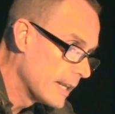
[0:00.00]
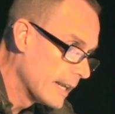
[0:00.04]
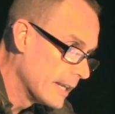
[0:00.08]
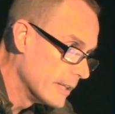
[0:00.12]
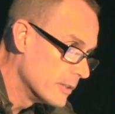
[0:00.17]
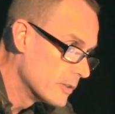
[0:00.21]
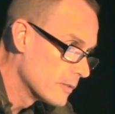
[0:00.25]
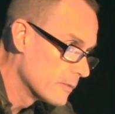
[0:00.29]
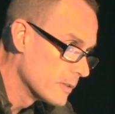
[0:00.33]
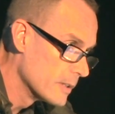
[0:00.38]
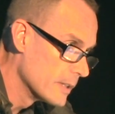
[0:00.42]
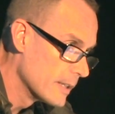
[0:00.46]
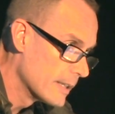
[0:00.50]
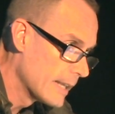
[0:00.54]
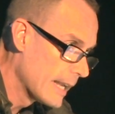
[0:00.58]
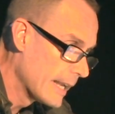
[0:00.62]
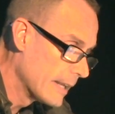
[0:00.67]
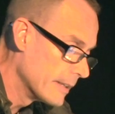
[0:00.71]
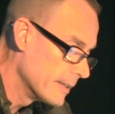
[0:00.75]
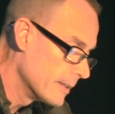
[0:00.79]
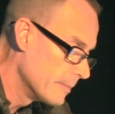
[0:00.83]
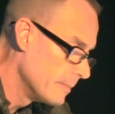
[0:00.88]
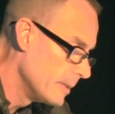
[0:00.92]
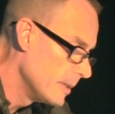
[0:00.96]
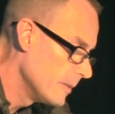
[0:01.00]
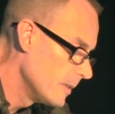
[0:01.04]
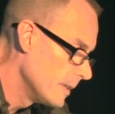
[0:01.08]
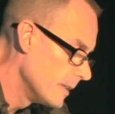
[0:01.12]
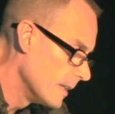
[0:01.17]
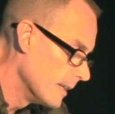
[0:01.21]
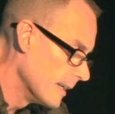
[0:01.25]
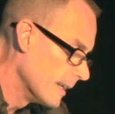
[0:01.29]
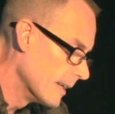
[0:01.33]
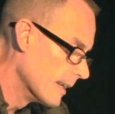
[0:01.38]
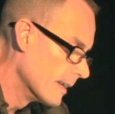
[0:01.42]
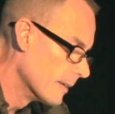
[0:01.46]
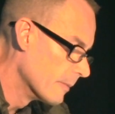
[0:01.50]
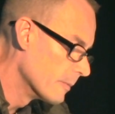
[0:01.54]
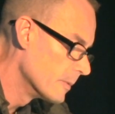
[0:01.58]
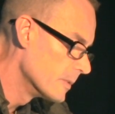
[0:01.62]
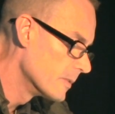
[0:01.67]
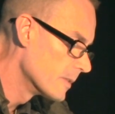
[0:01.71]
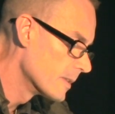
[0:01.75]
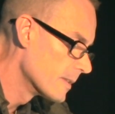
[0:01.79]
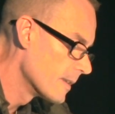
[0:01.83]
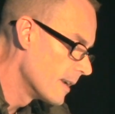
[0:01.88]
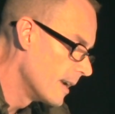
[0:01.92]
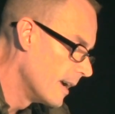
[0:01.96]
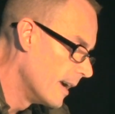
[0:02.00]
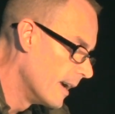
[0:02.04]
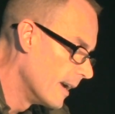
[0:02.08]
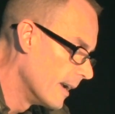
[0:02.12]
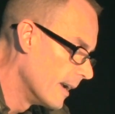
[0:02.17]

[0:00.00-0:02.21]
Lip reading: age for the gay community, and it was